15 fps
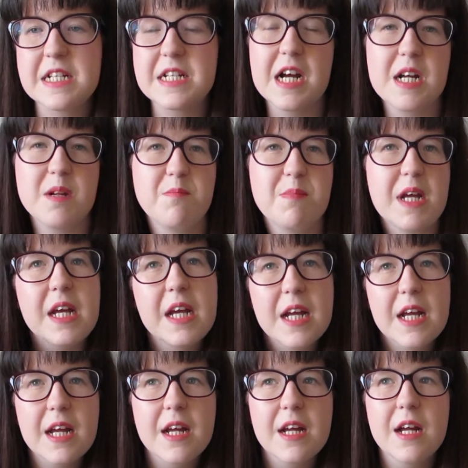I dyed it
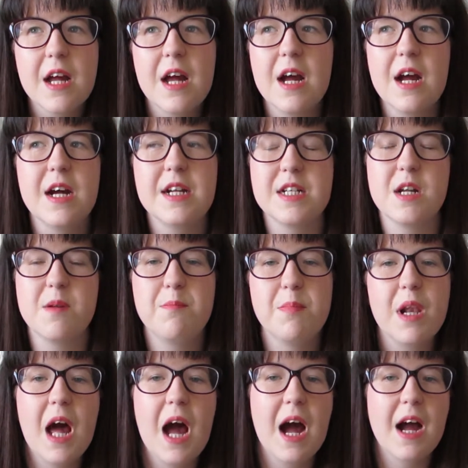pink, I dyed it
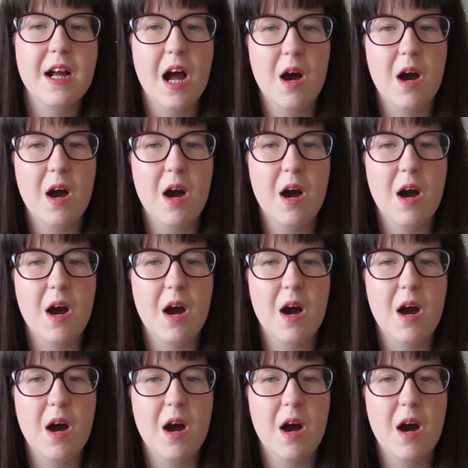black.